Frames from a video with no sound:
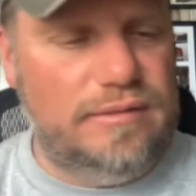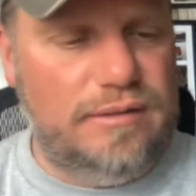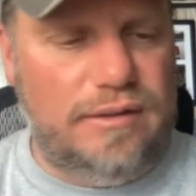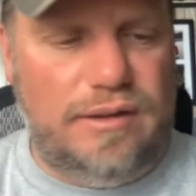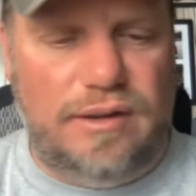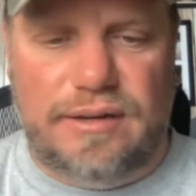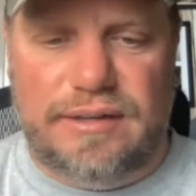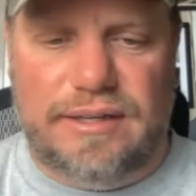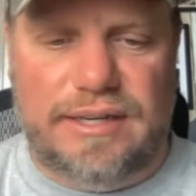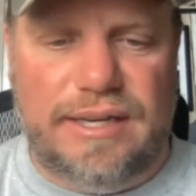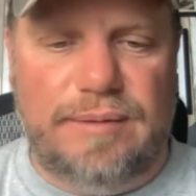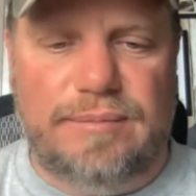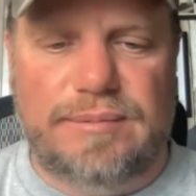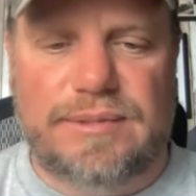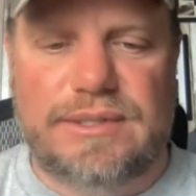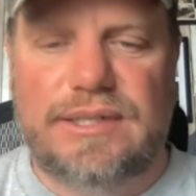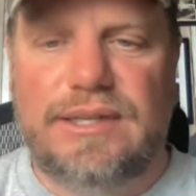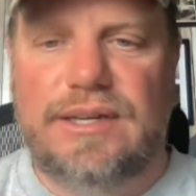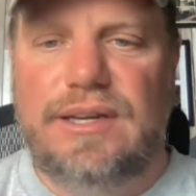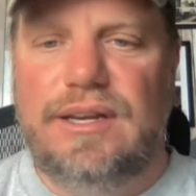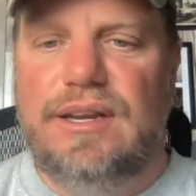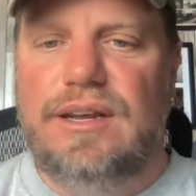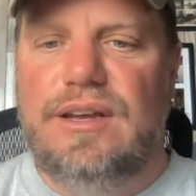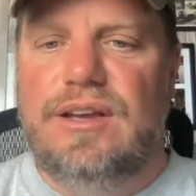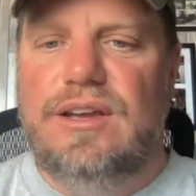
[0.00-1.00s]
Long names.
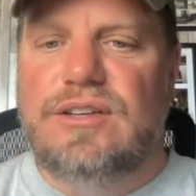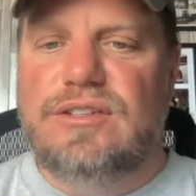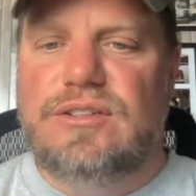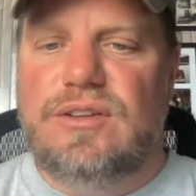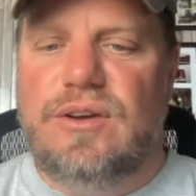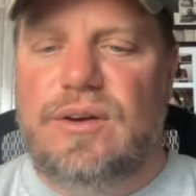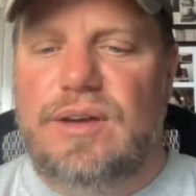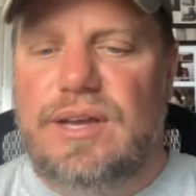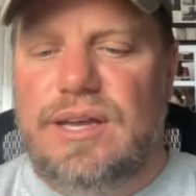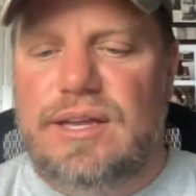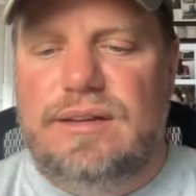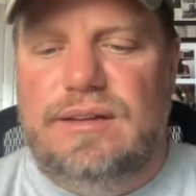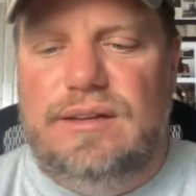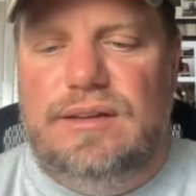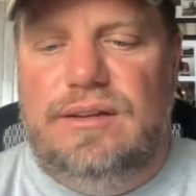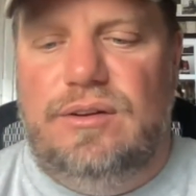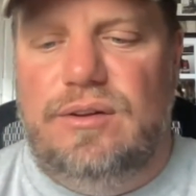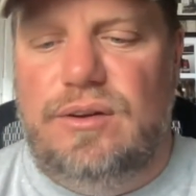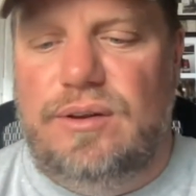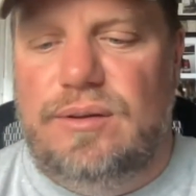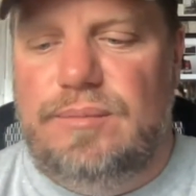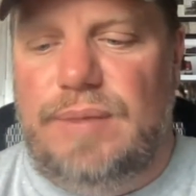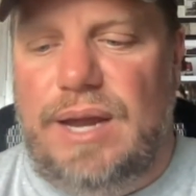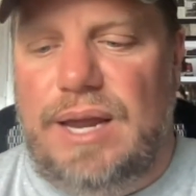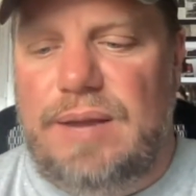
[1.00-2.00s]
So,
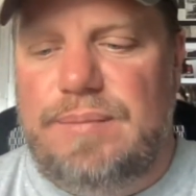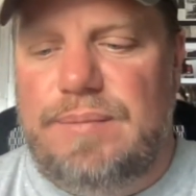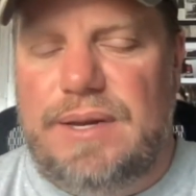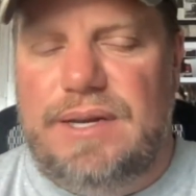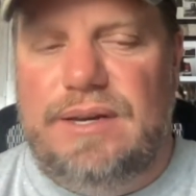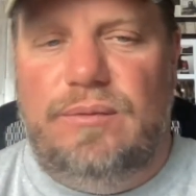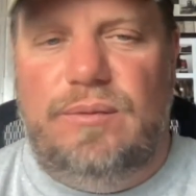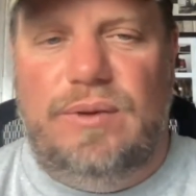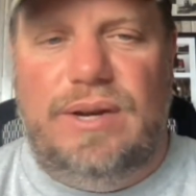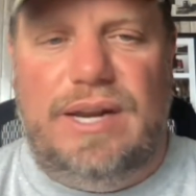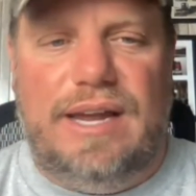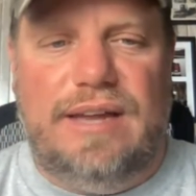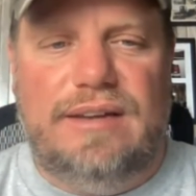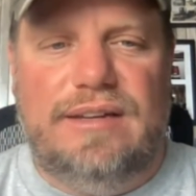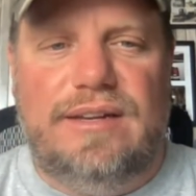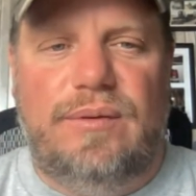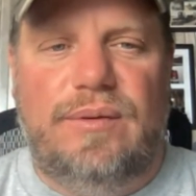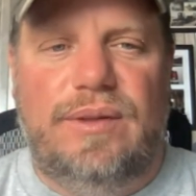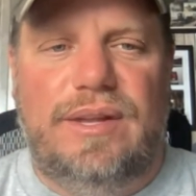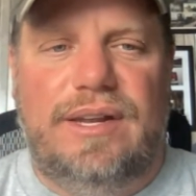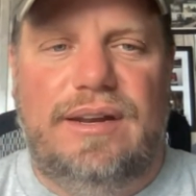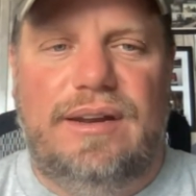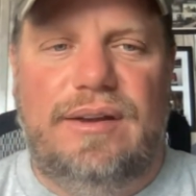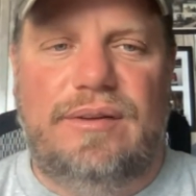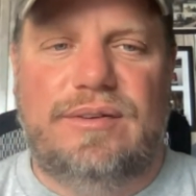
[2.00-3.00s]
in my opinion, when I got done
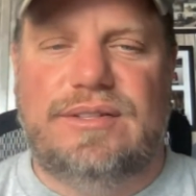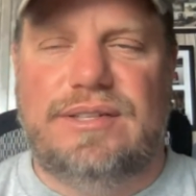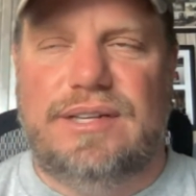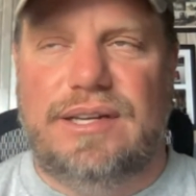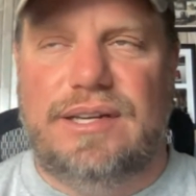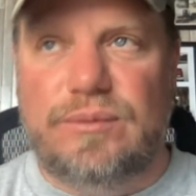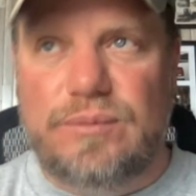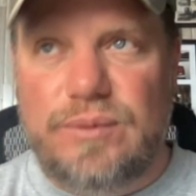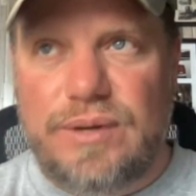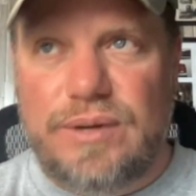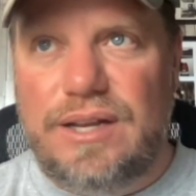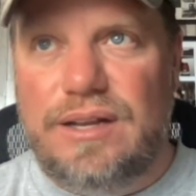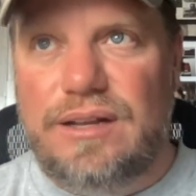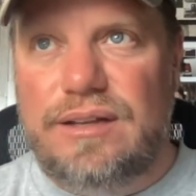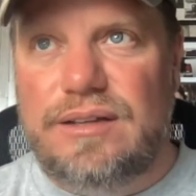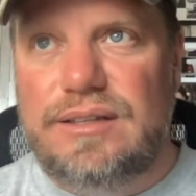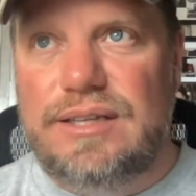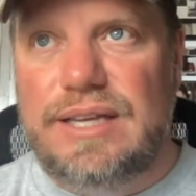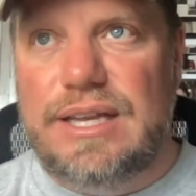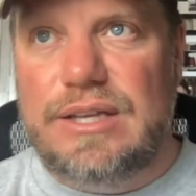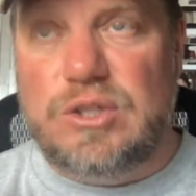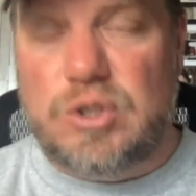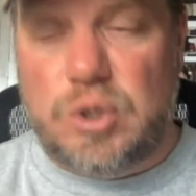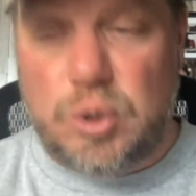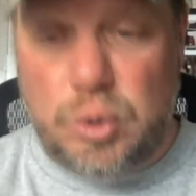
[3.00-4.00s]
with it, I was like,
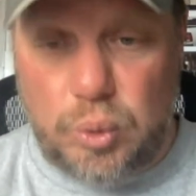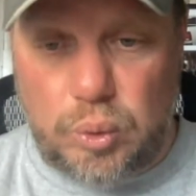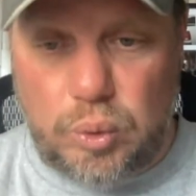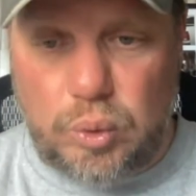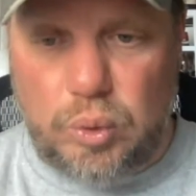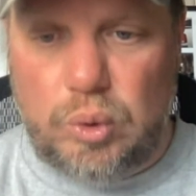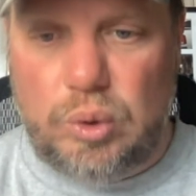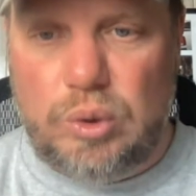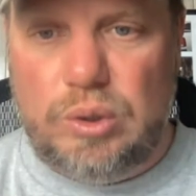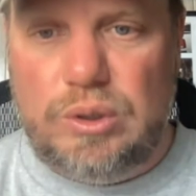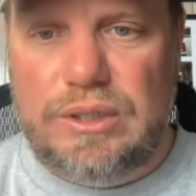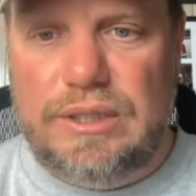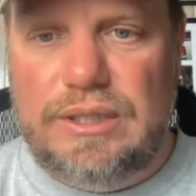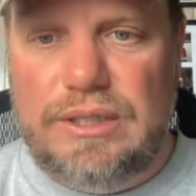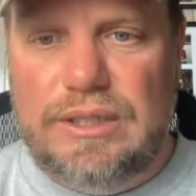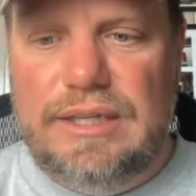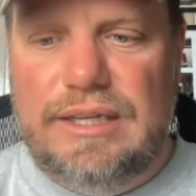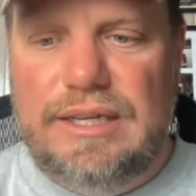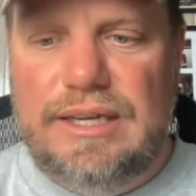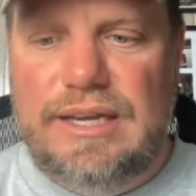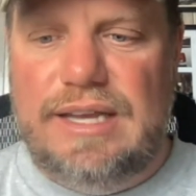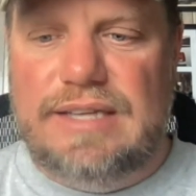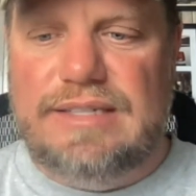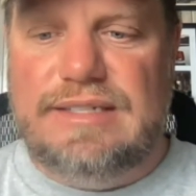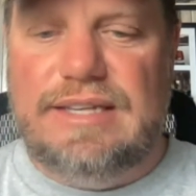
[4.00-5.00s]
well, it's cool.
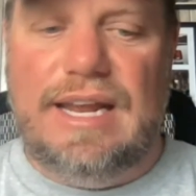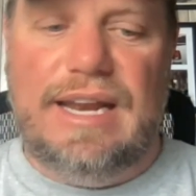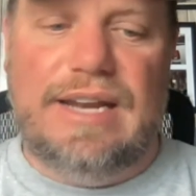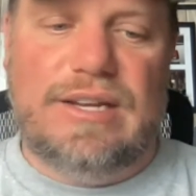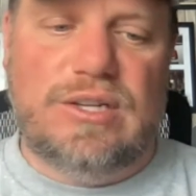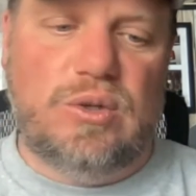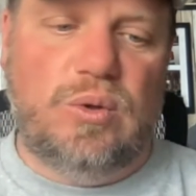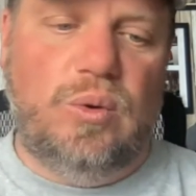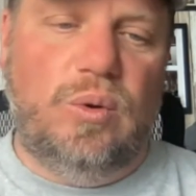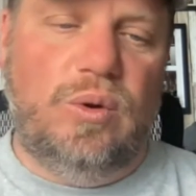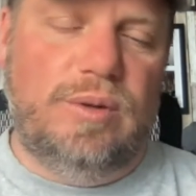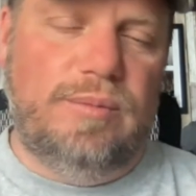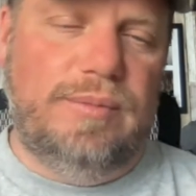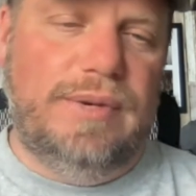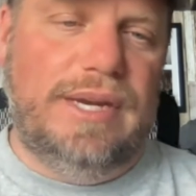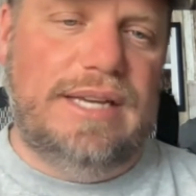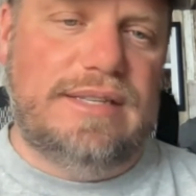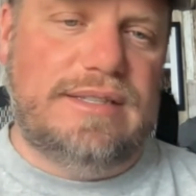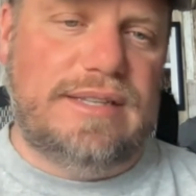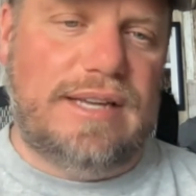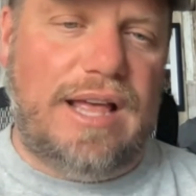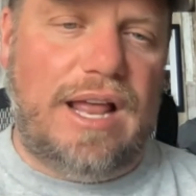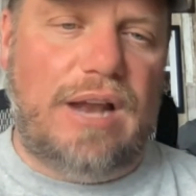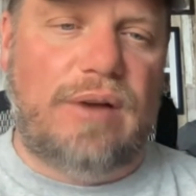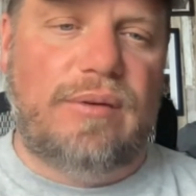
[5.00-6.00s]
It's not as cool to me
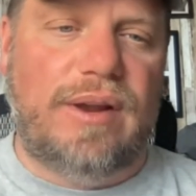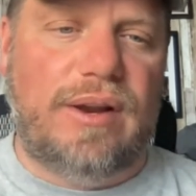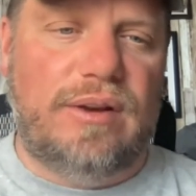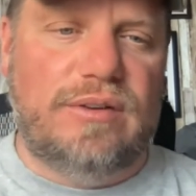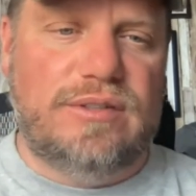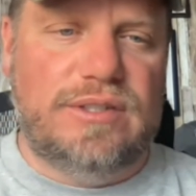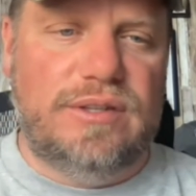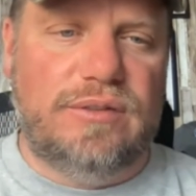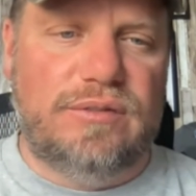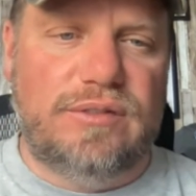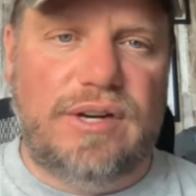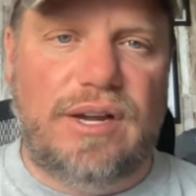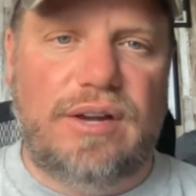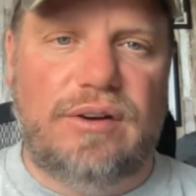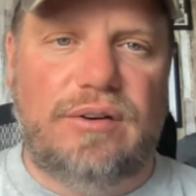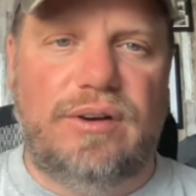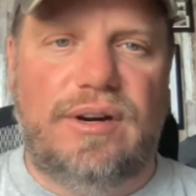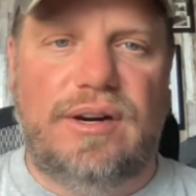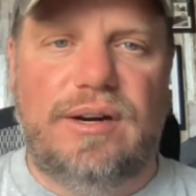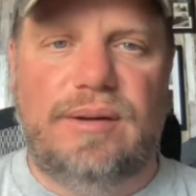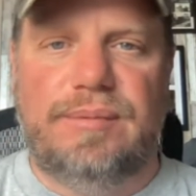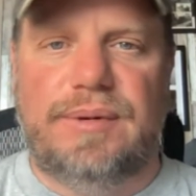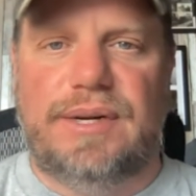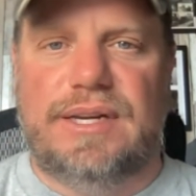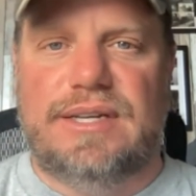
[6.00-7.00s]
as the Colorado and Silverado
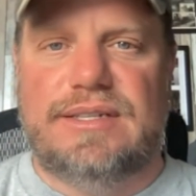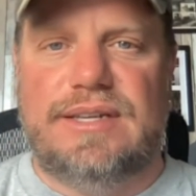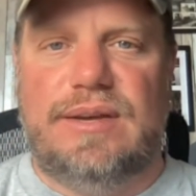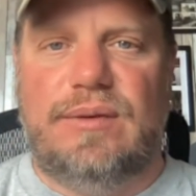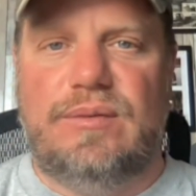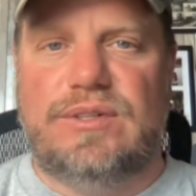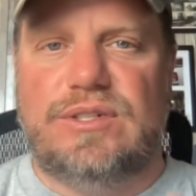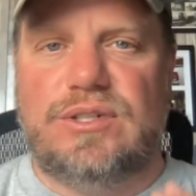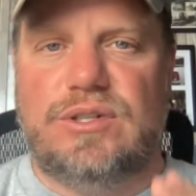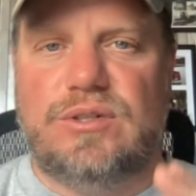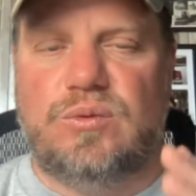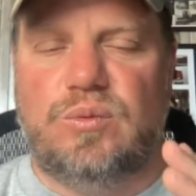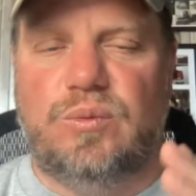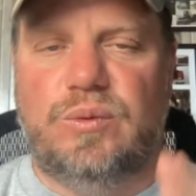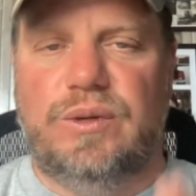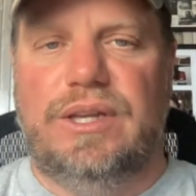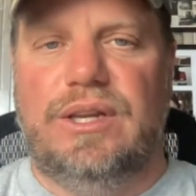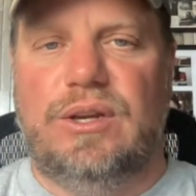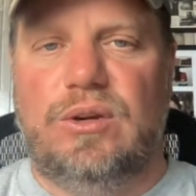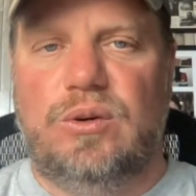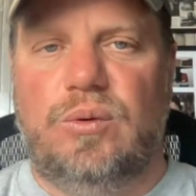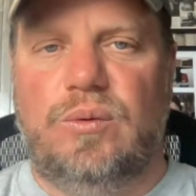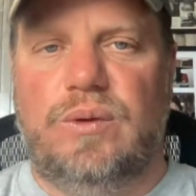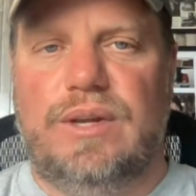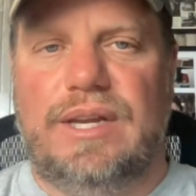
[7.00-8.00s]
are, because that was just
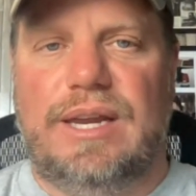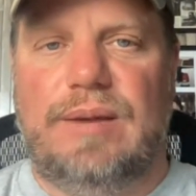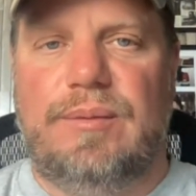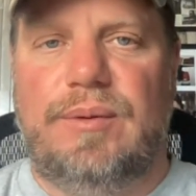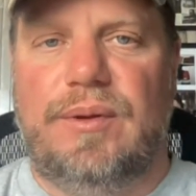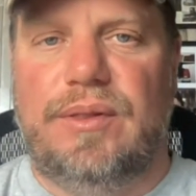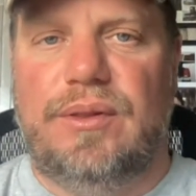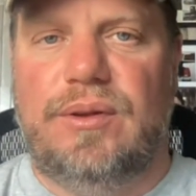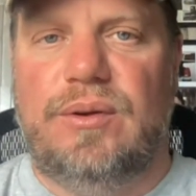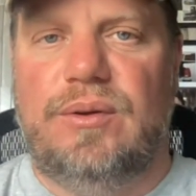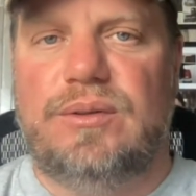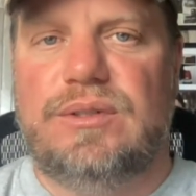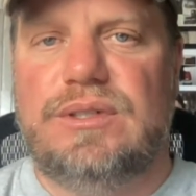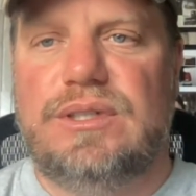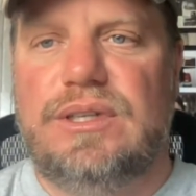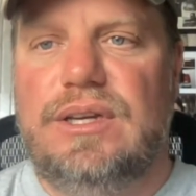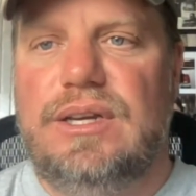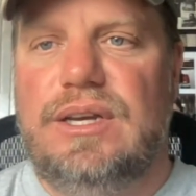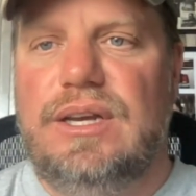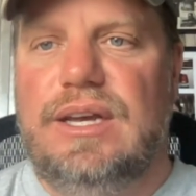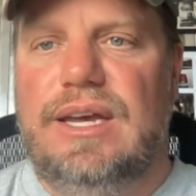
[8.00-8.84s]
really cool when it came out with those.